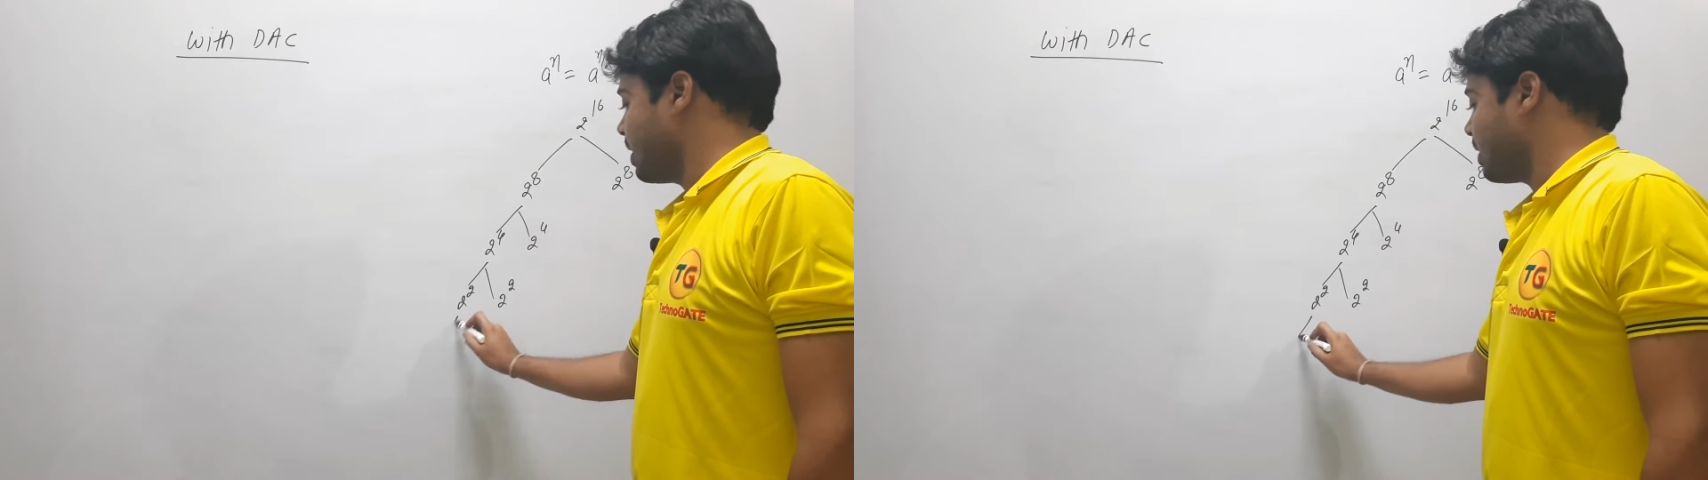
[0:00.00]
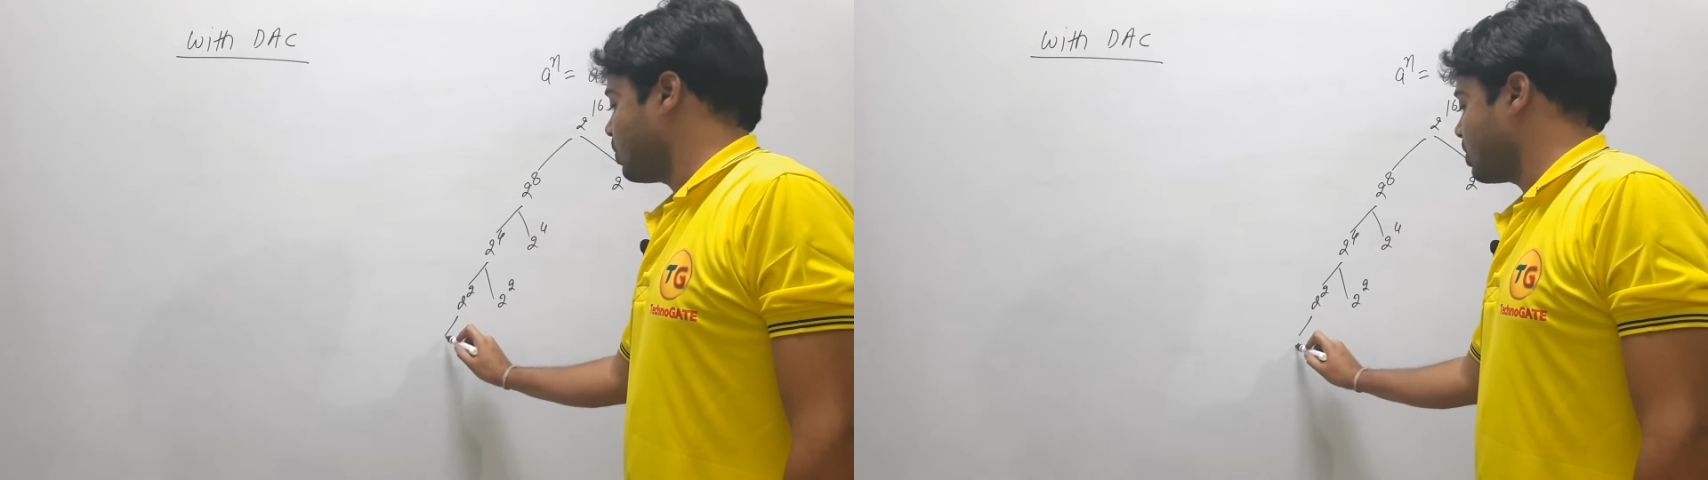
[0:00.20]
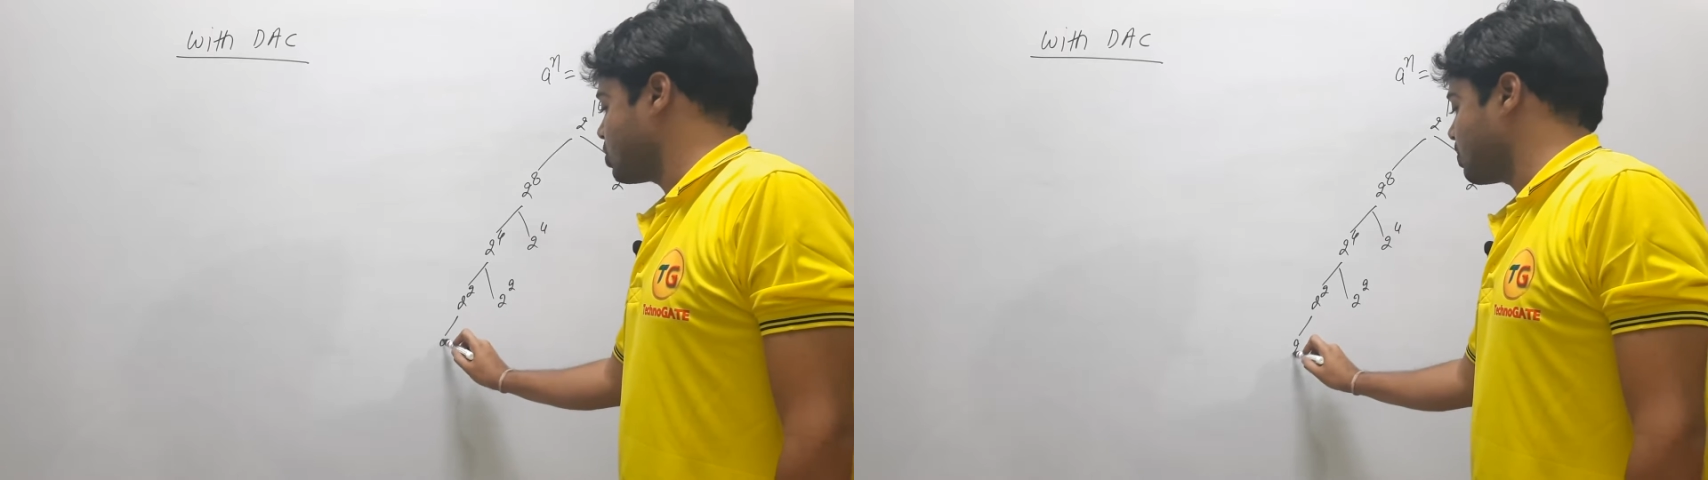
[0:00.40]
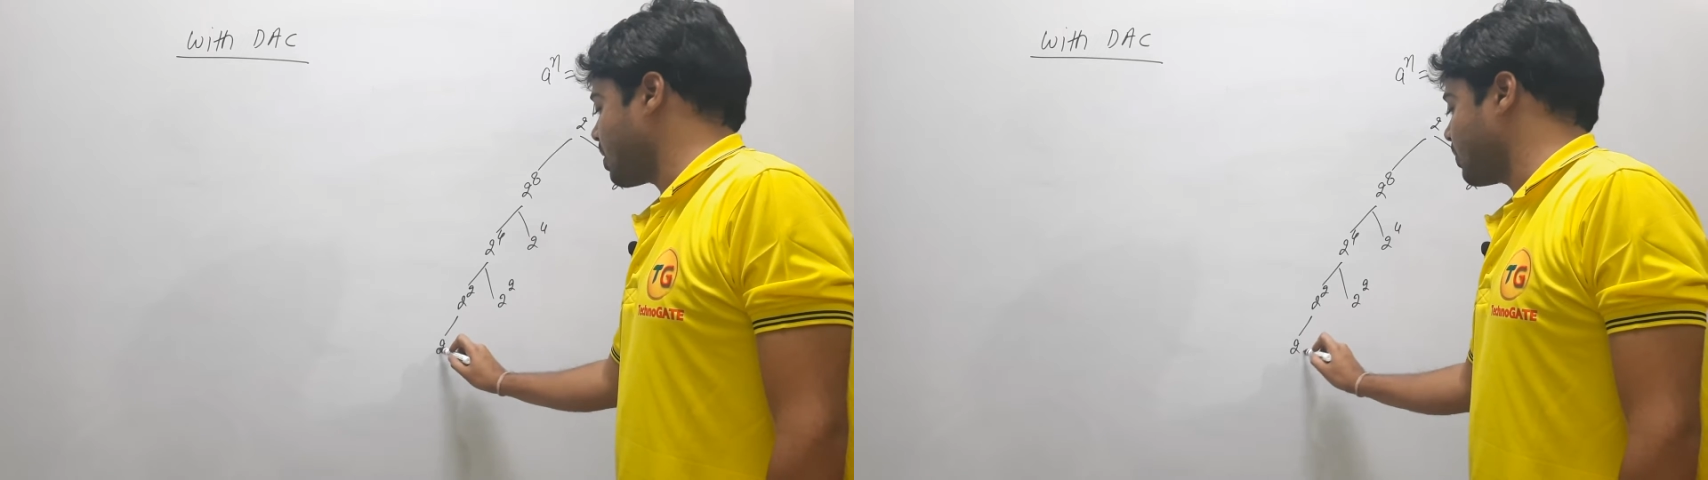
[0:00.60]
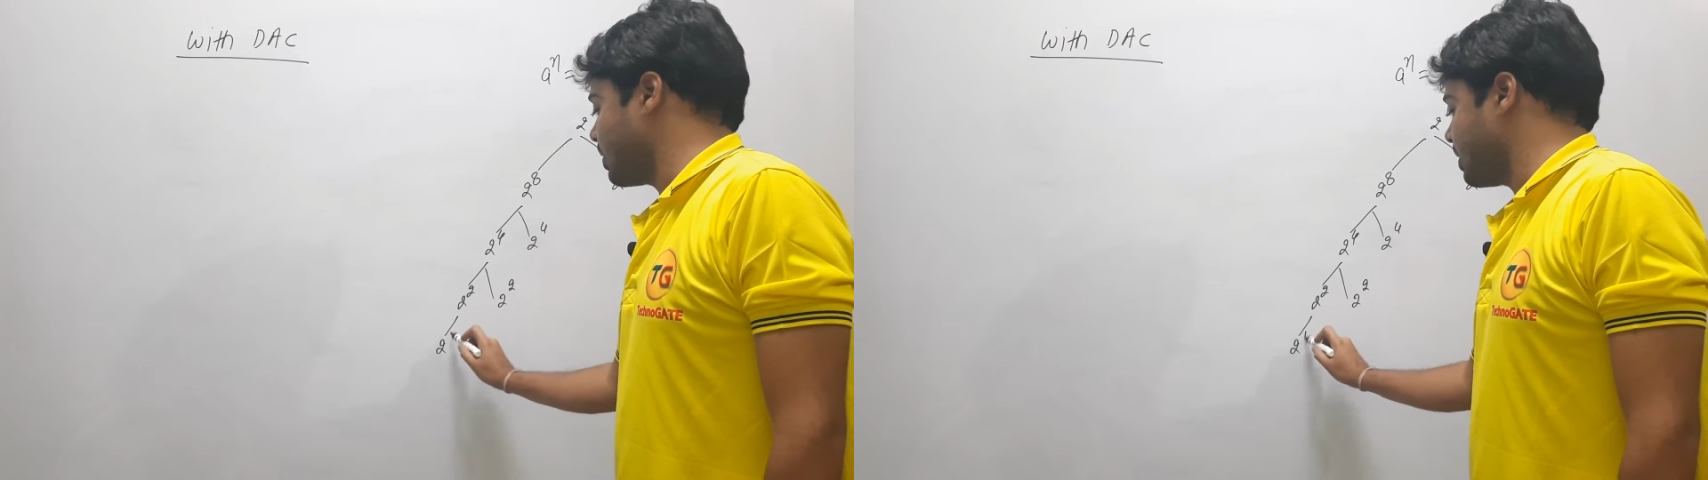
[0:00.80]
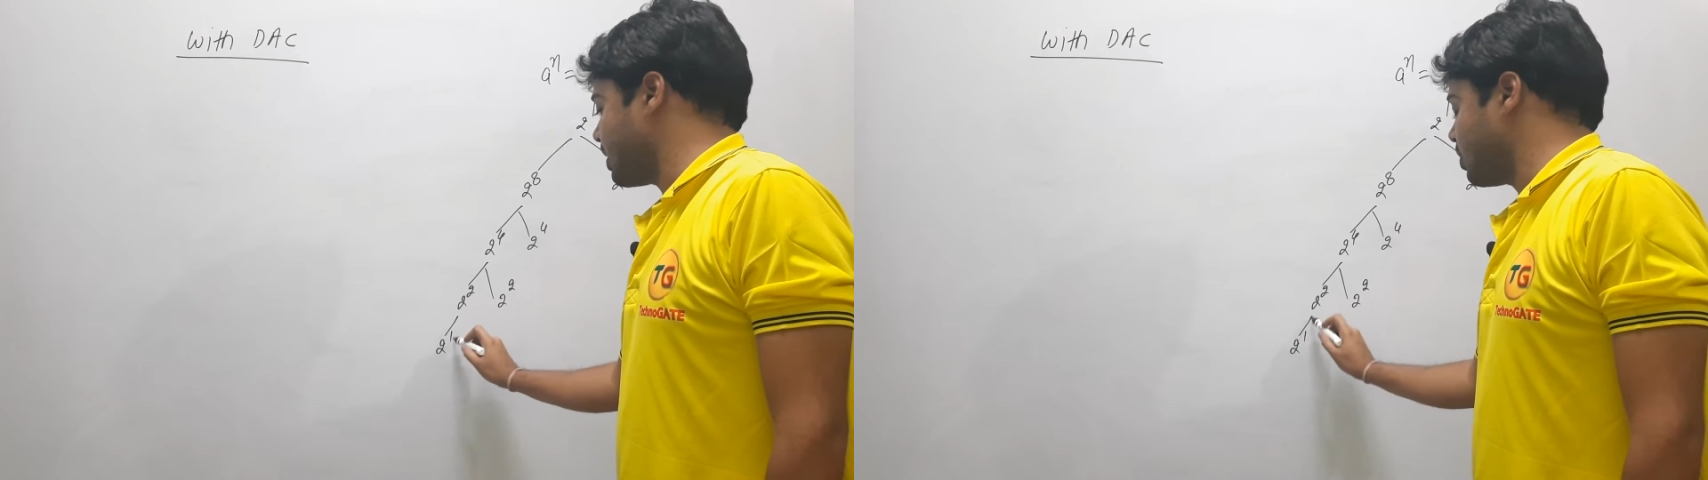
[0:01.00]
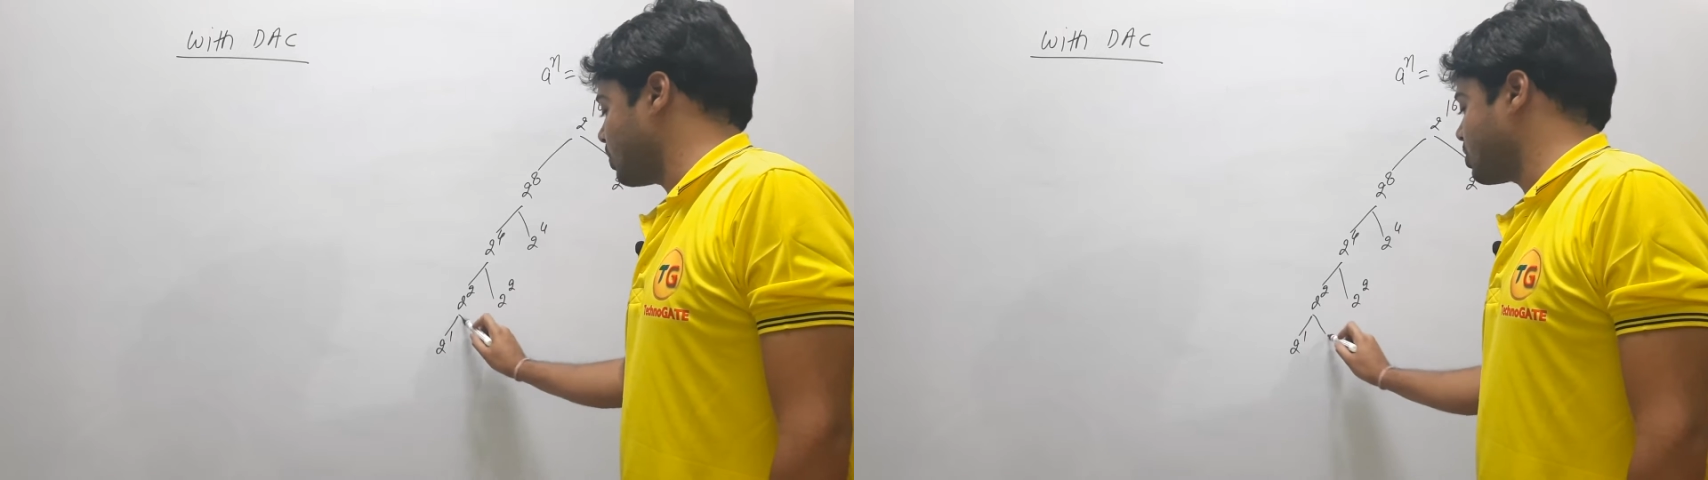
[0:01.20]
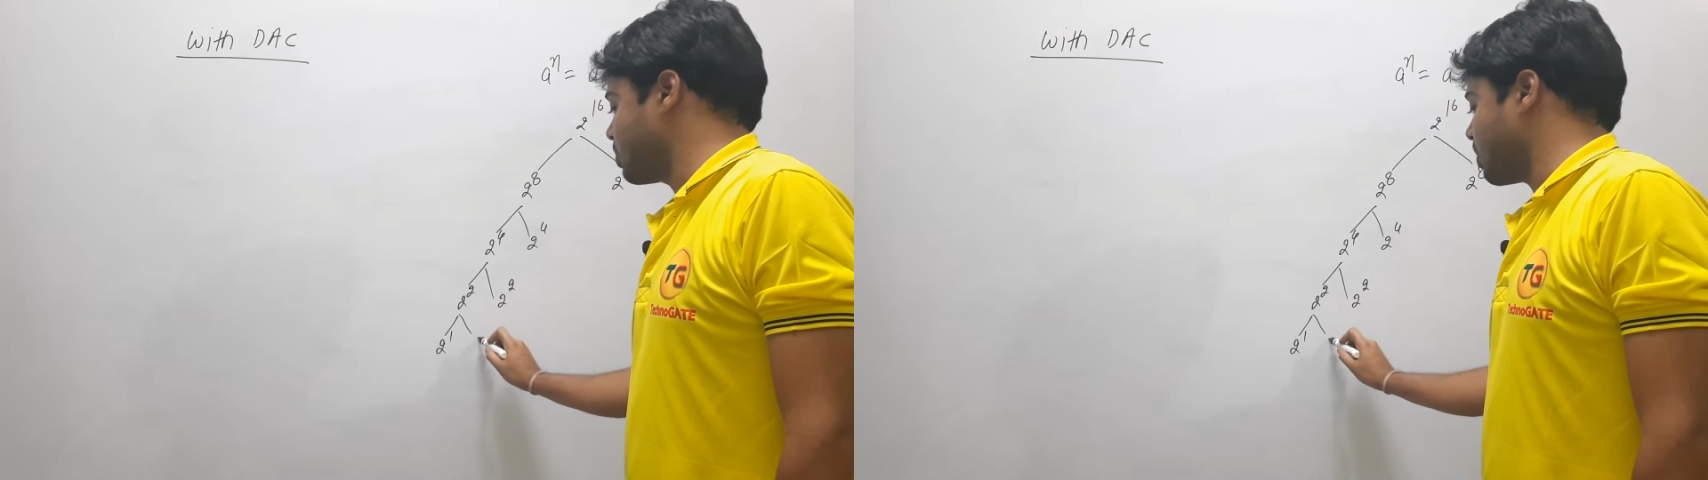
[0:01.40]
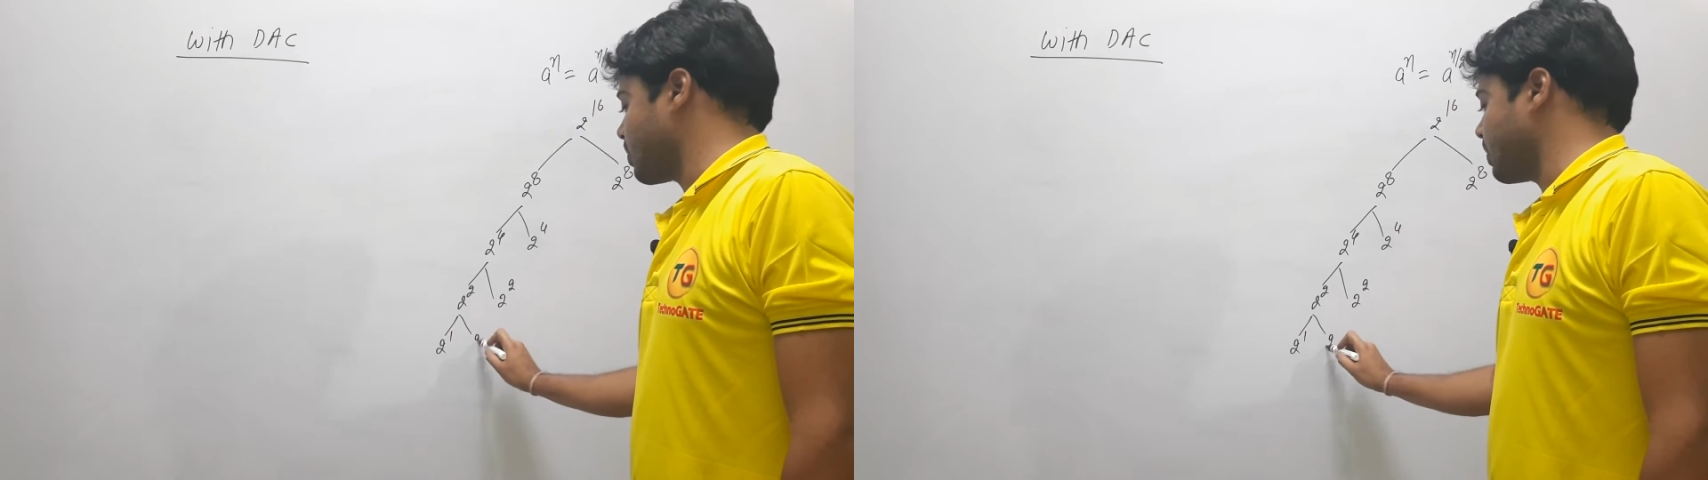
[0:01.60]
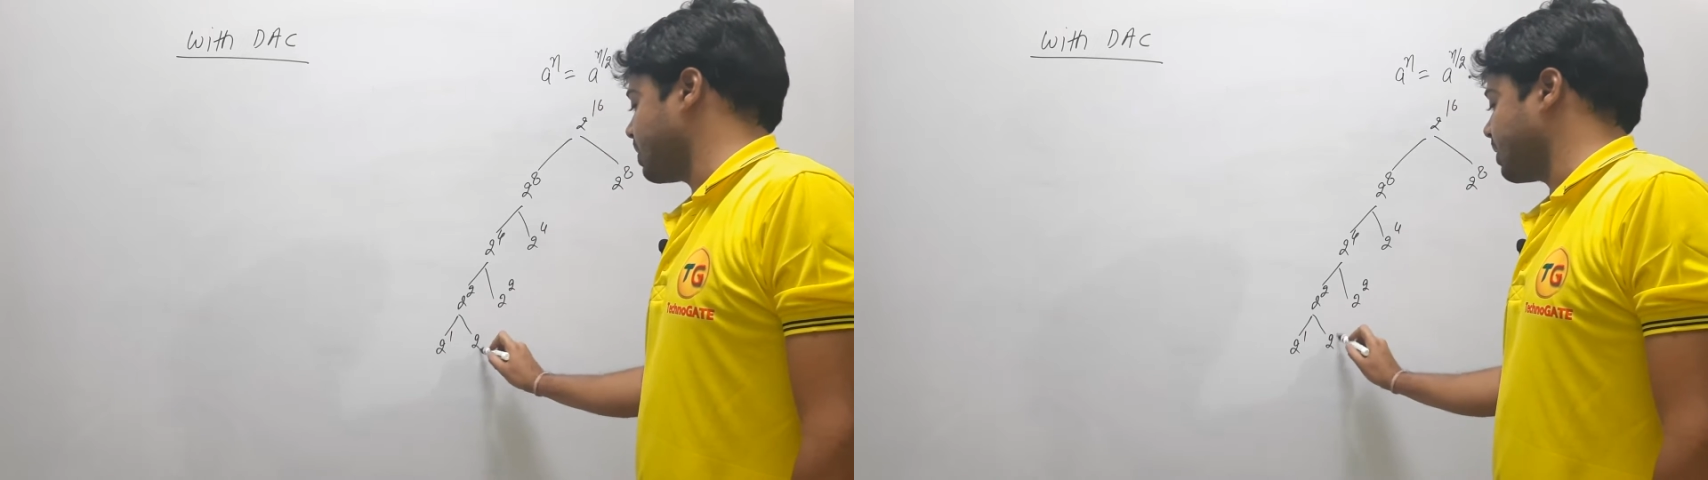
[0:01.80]
and 2 raised to power 1 here, 2 raised to
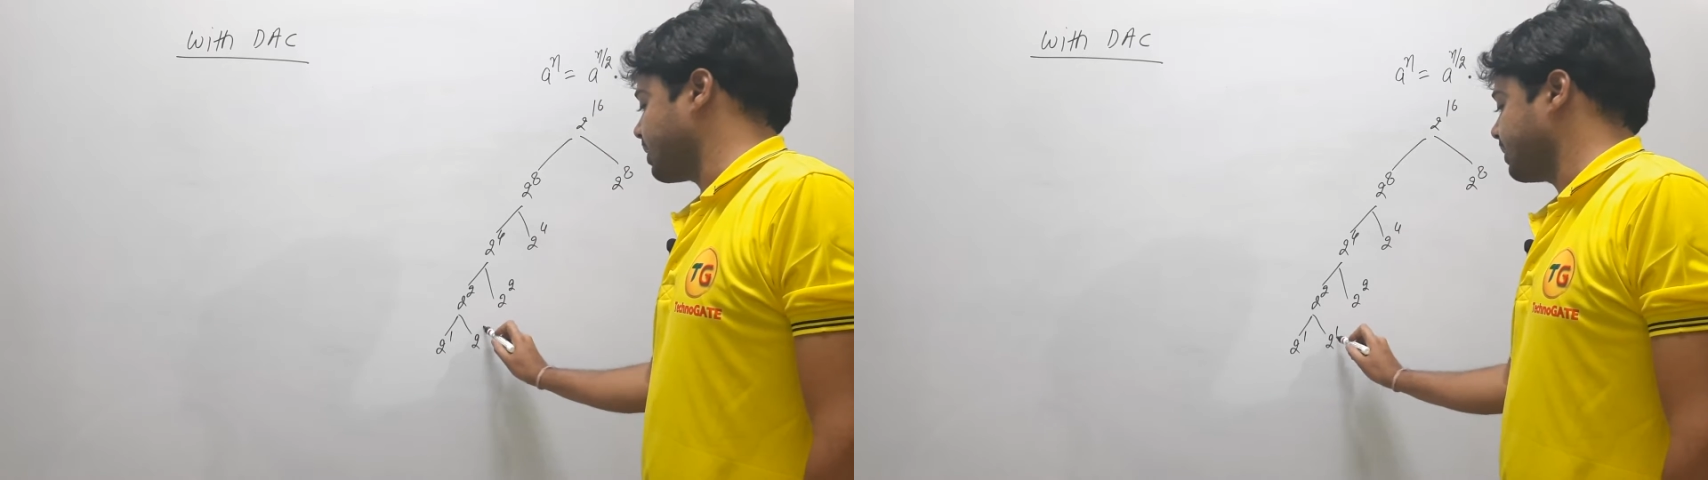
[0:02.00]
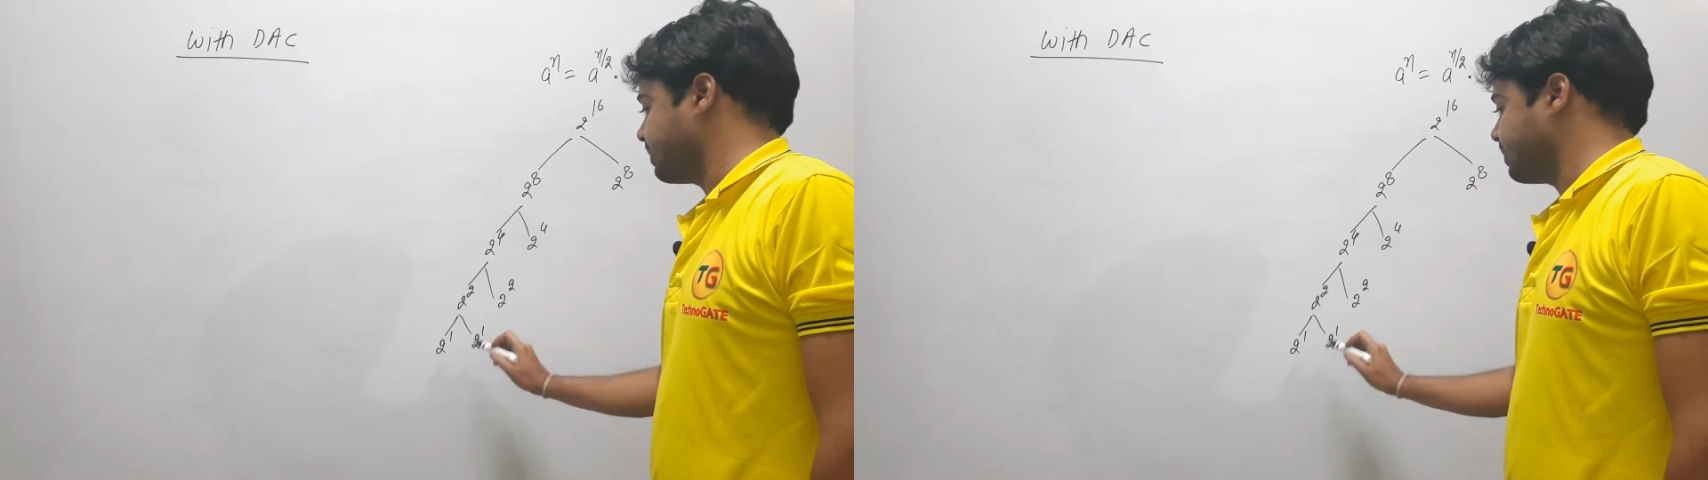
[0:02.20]
power 1 here.